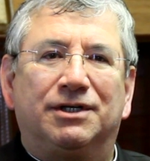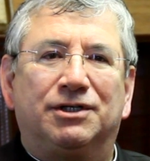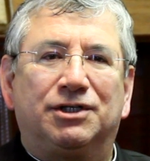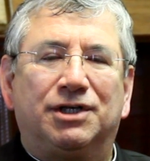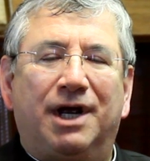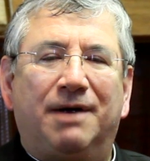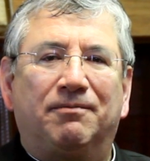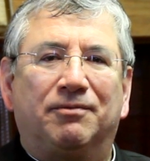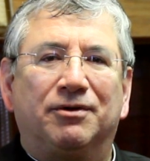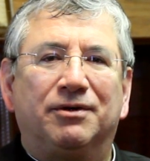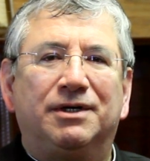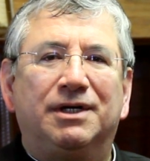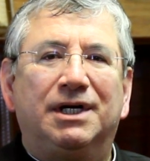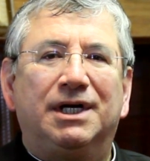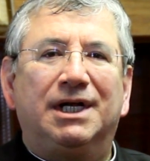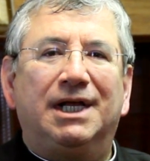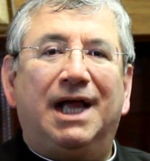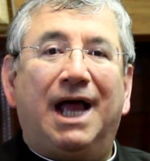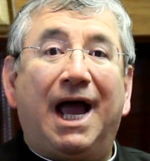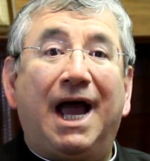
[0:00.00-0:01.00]
shepherd
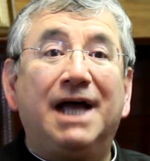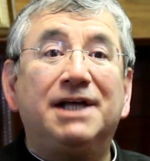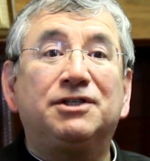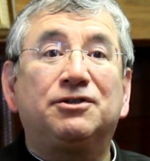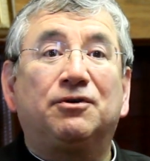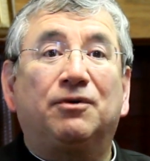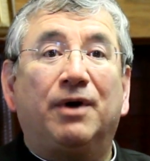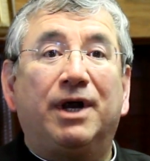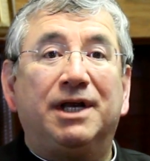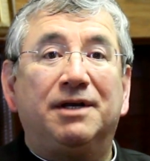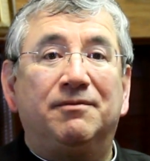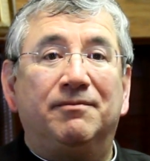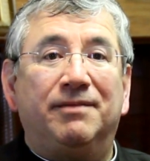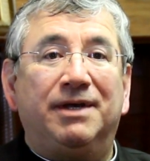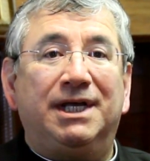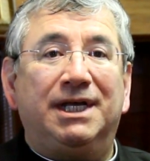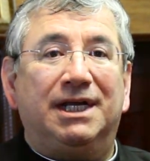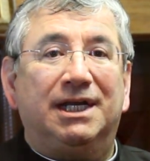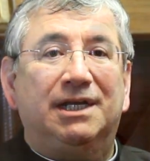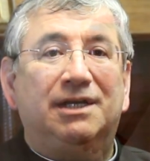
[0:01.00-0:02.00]
has great
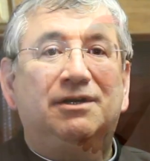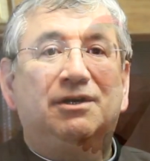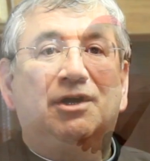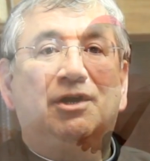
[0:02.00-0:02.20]
meaning